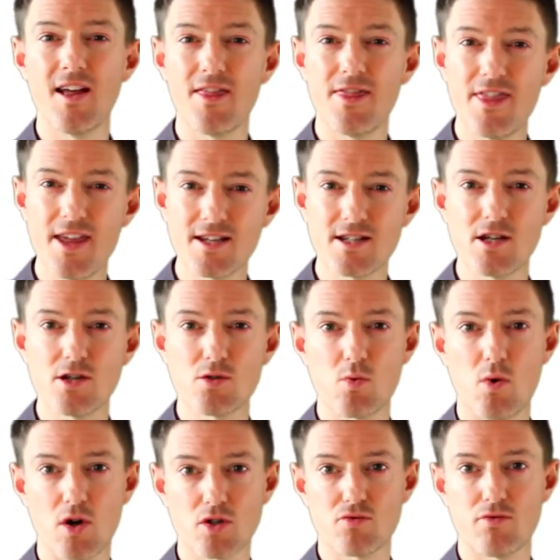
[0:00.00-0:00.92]
This is
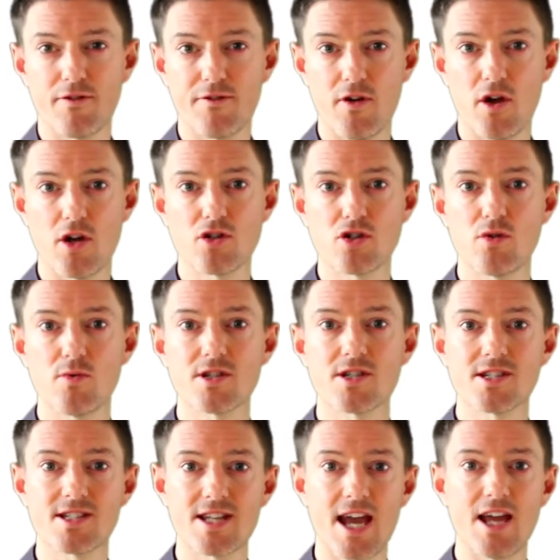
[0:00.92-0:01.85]
what's referred to
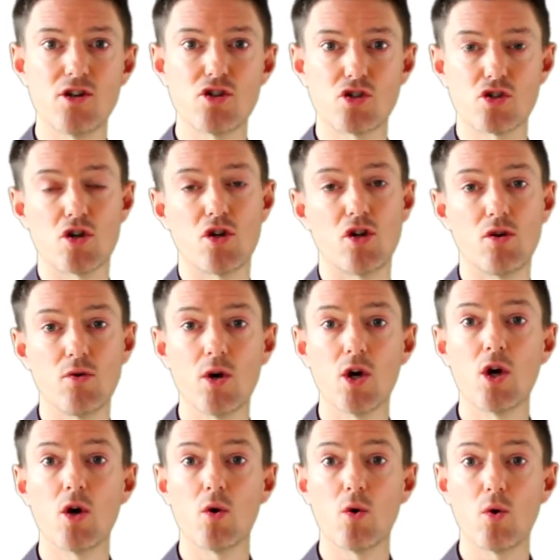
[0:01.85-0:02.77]
as stage 2
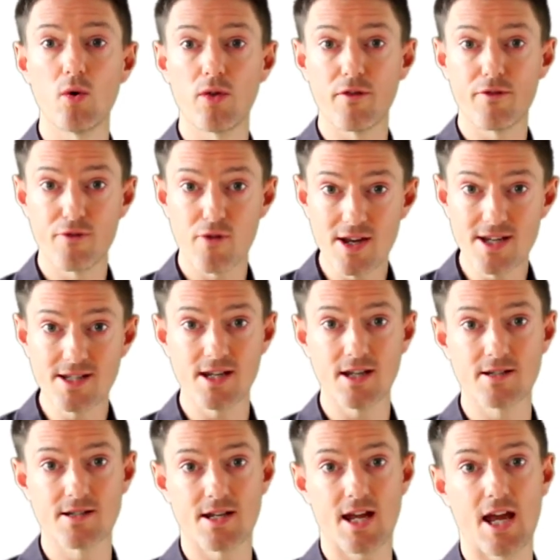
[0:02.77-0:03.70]
or the
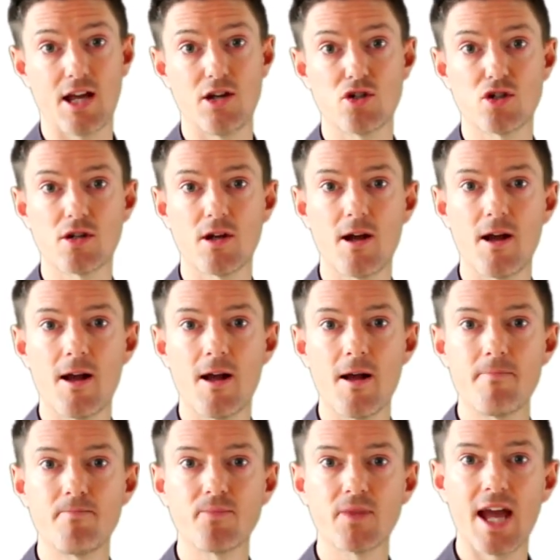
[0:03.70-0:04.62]
freezing stage,
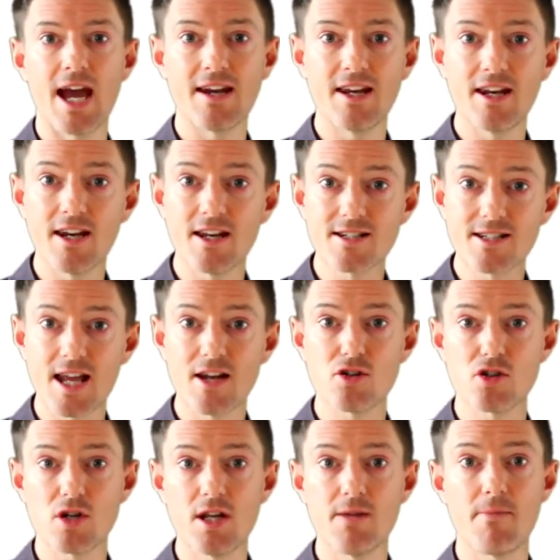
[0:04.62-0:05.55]
and it
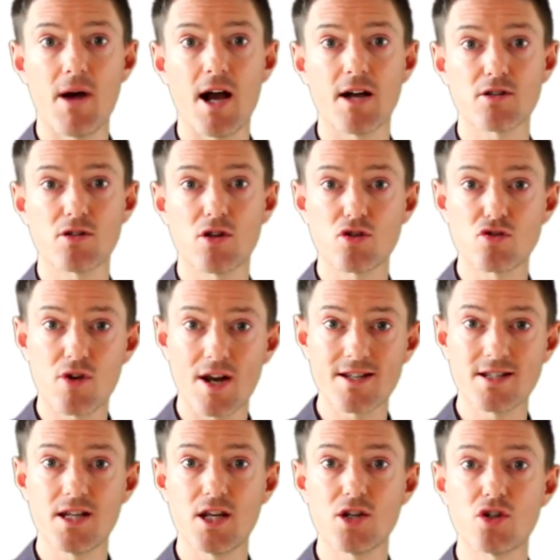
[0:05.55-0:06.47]
essentially marks the
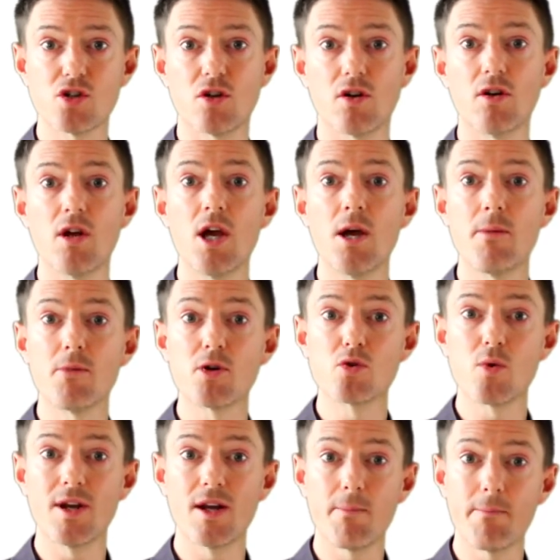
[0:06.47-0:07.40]
transition
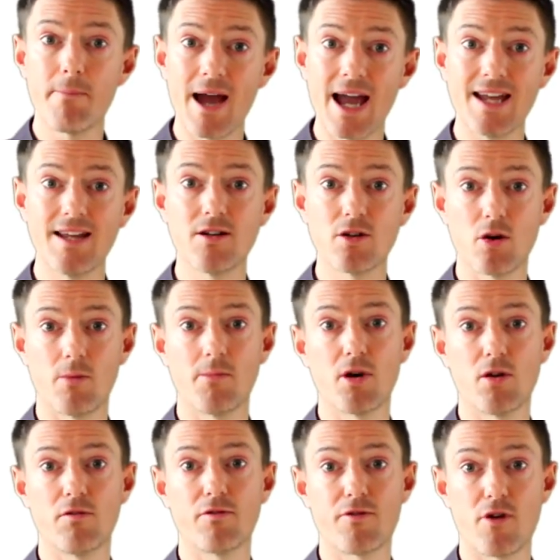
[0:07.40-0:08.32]
between a
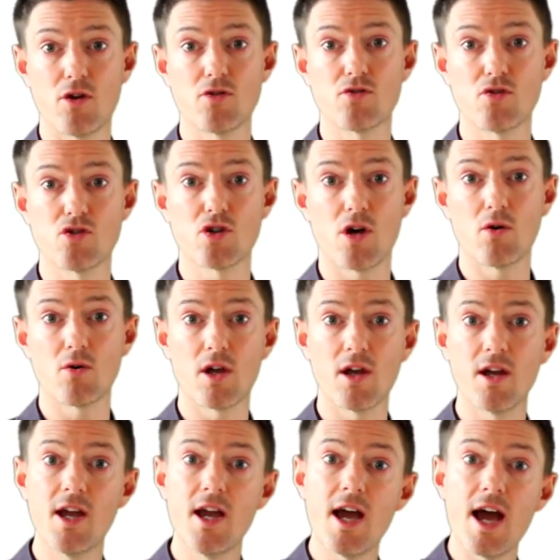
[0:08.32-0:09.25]
pain-dominant frozen
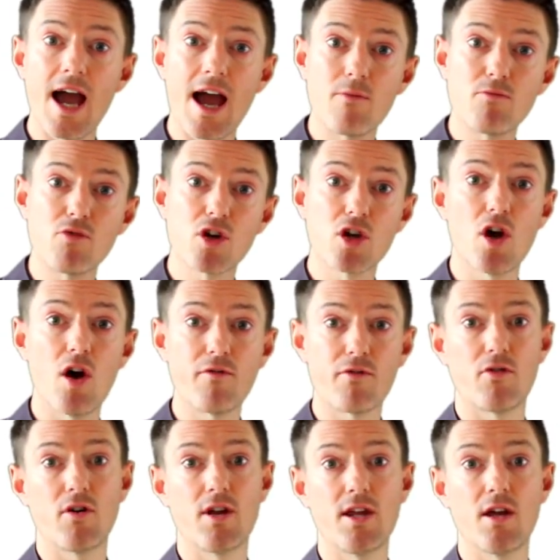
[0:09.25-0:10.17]
shoulder and
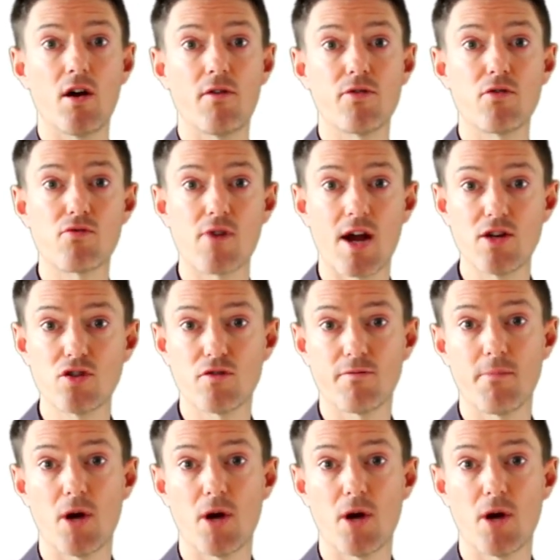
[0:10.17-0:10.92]
recovery of the range of